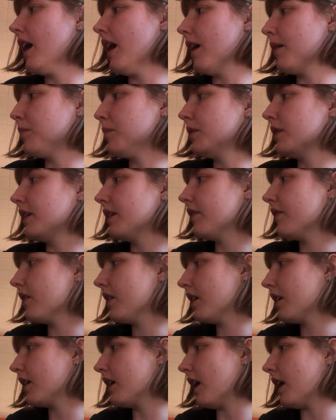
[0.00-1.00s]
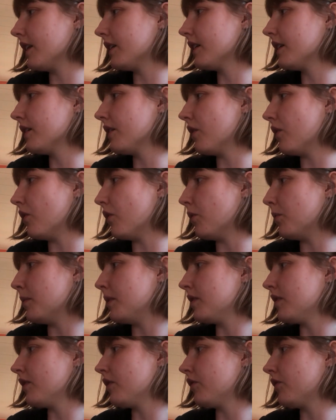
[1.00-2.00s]
I believe that a godly home
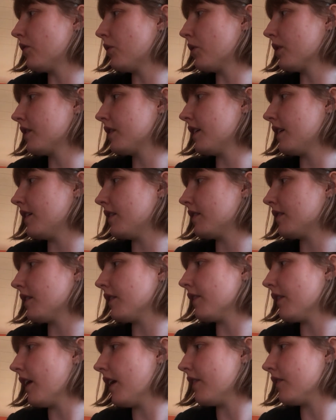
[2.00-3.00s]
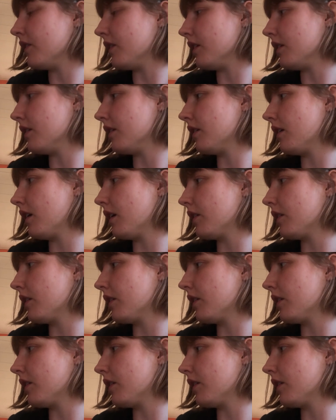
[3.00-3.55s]
is a foretaste of heaven.